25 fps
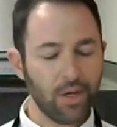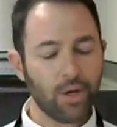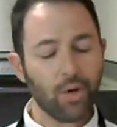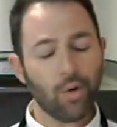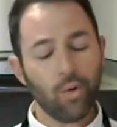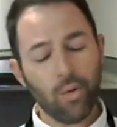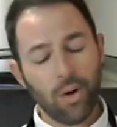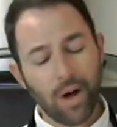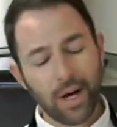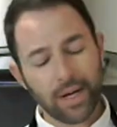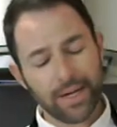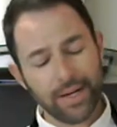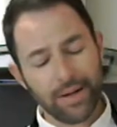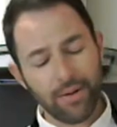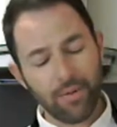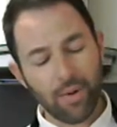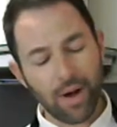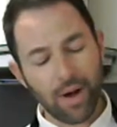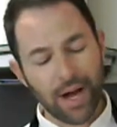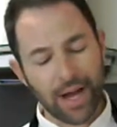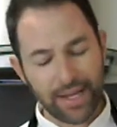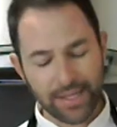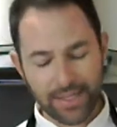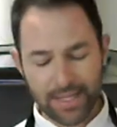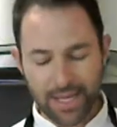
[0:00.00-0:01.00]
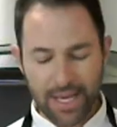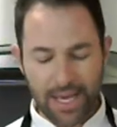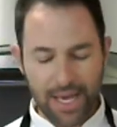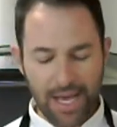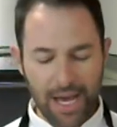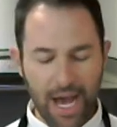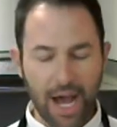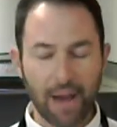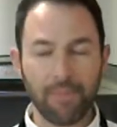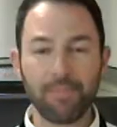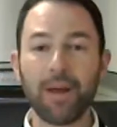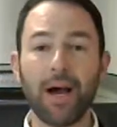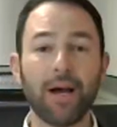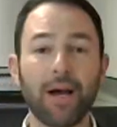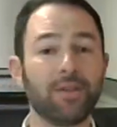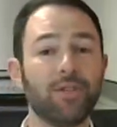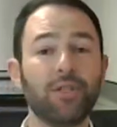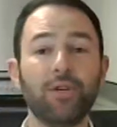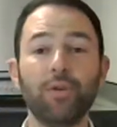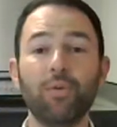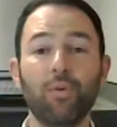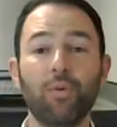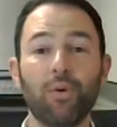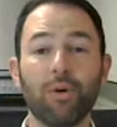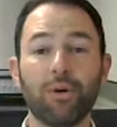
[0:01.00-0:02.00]
Quantity-wise, I'm not
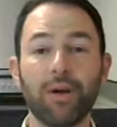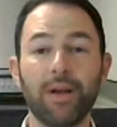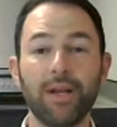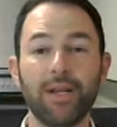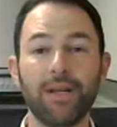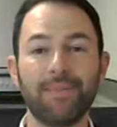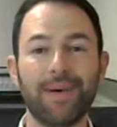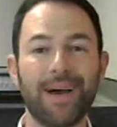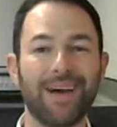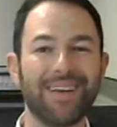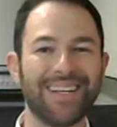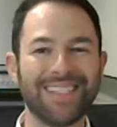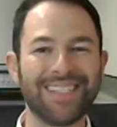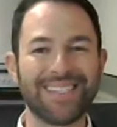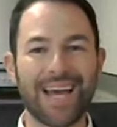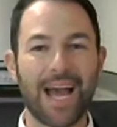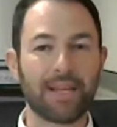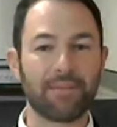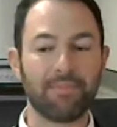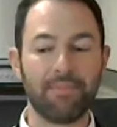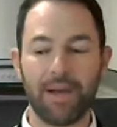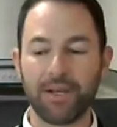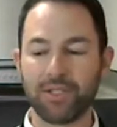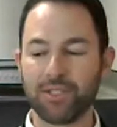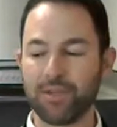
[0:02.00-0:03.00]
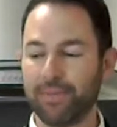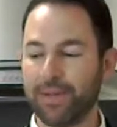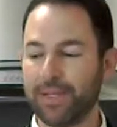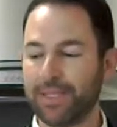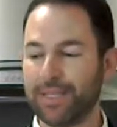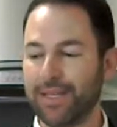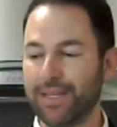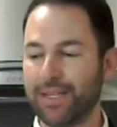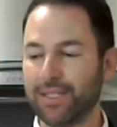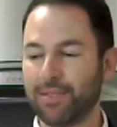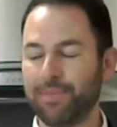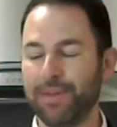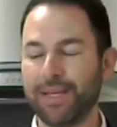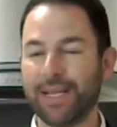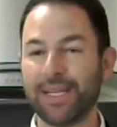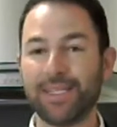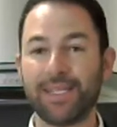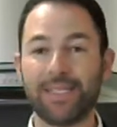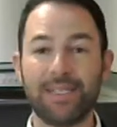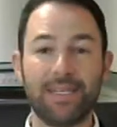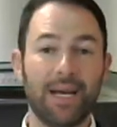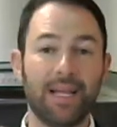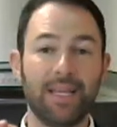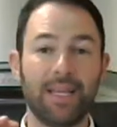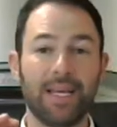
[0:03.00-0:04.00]
too worried about exact measurements in this because
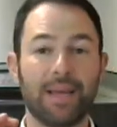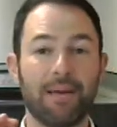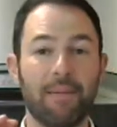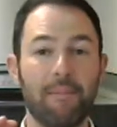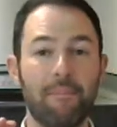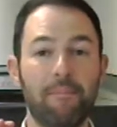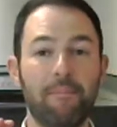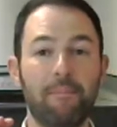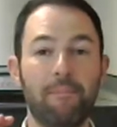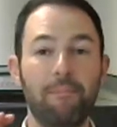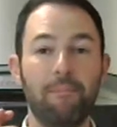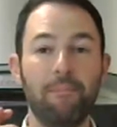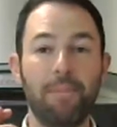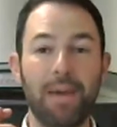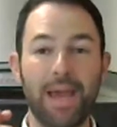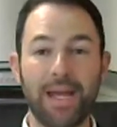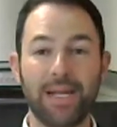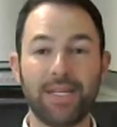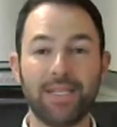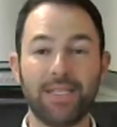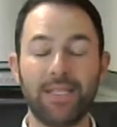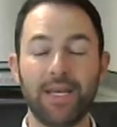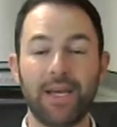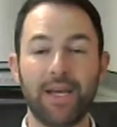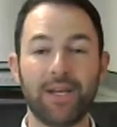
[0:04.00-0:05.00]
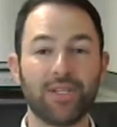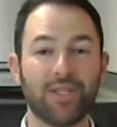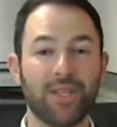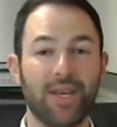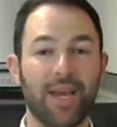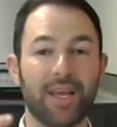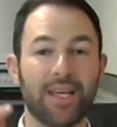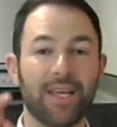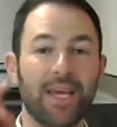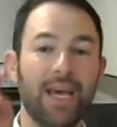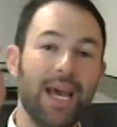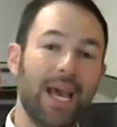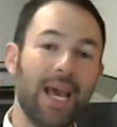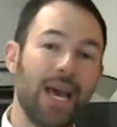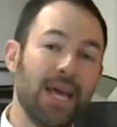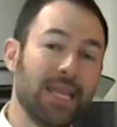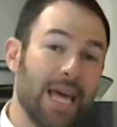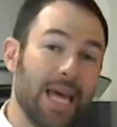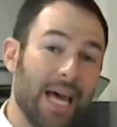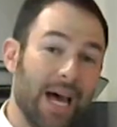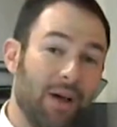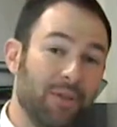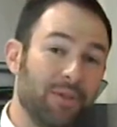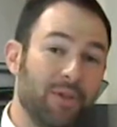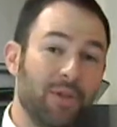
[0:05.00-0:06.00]
it's not like a baked dish like the
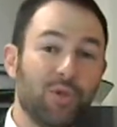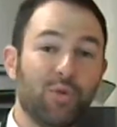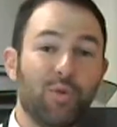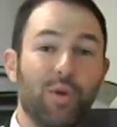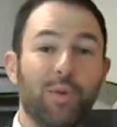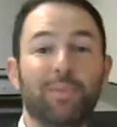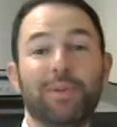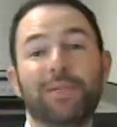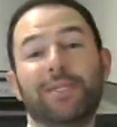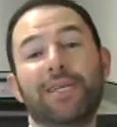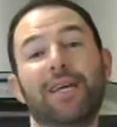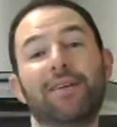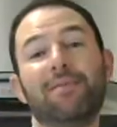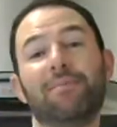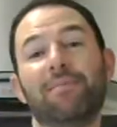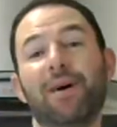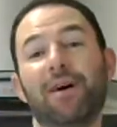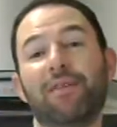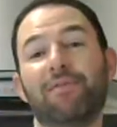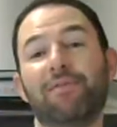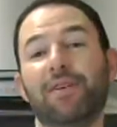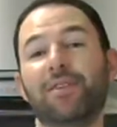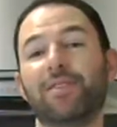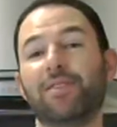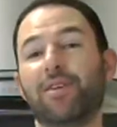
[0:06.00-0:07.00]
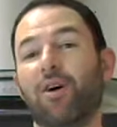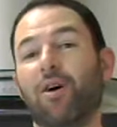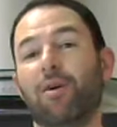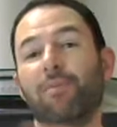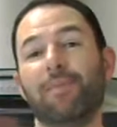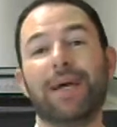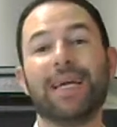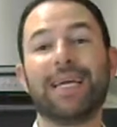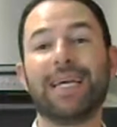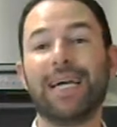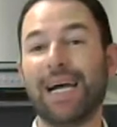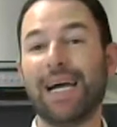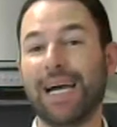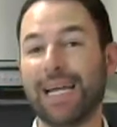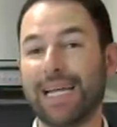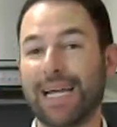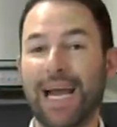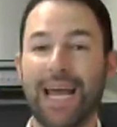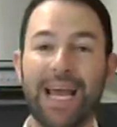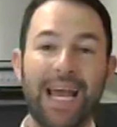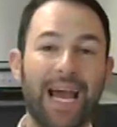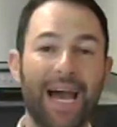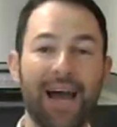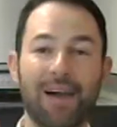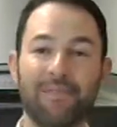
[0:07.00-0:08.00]
healthy sweet potato muffins. Oh my God, I
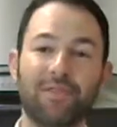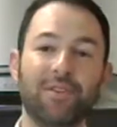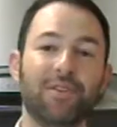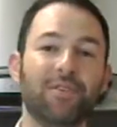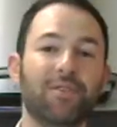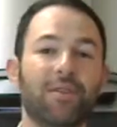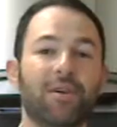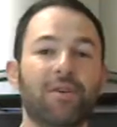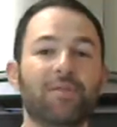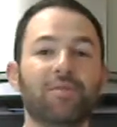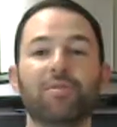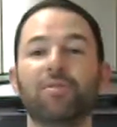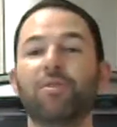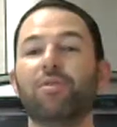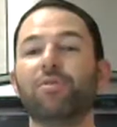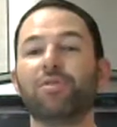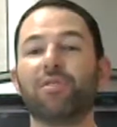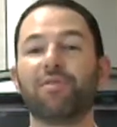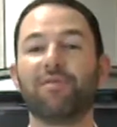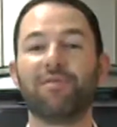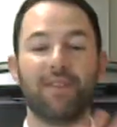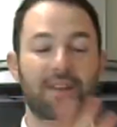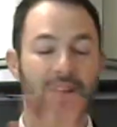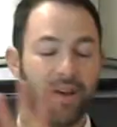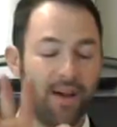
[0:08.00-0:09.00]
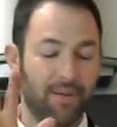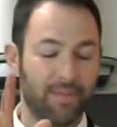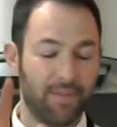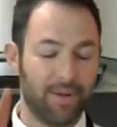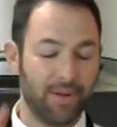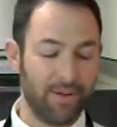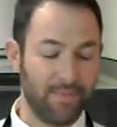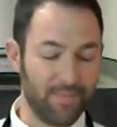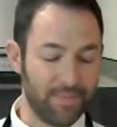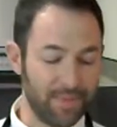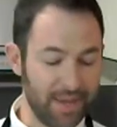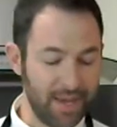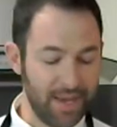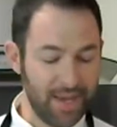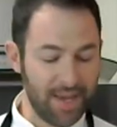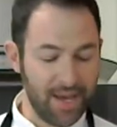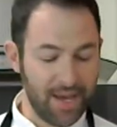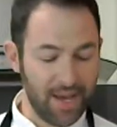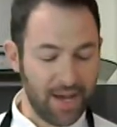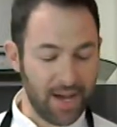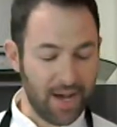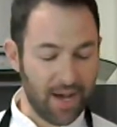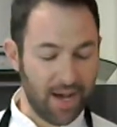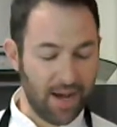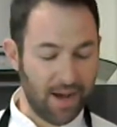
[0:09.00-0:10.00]
have to do those. Those are phenomenal.
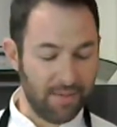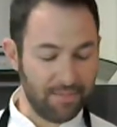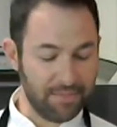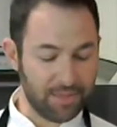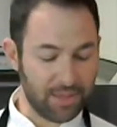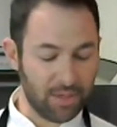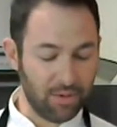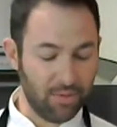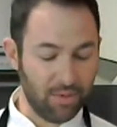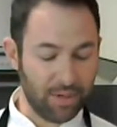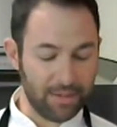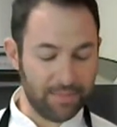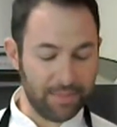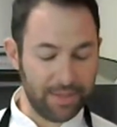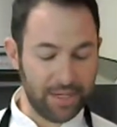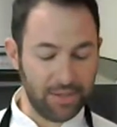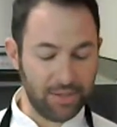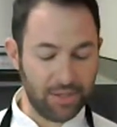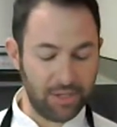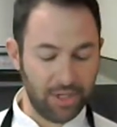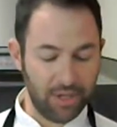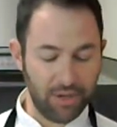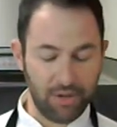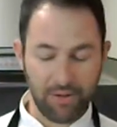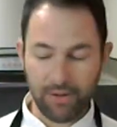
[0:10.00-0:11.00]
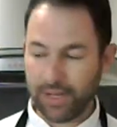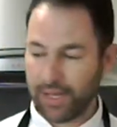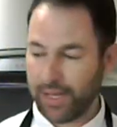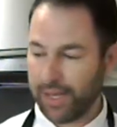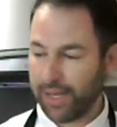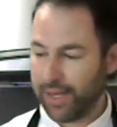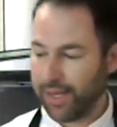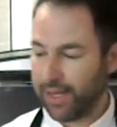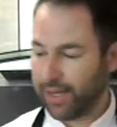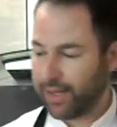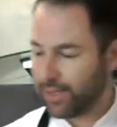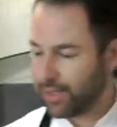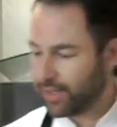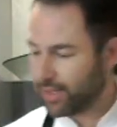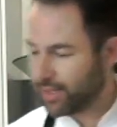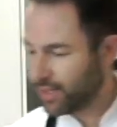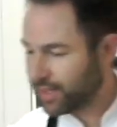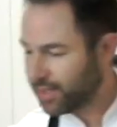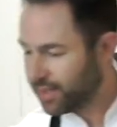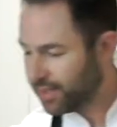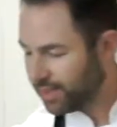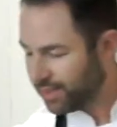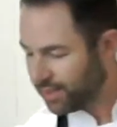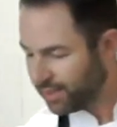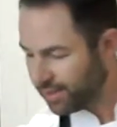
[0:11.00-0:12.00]
So what I'm going to do
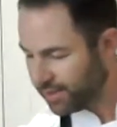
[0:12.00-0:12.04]
is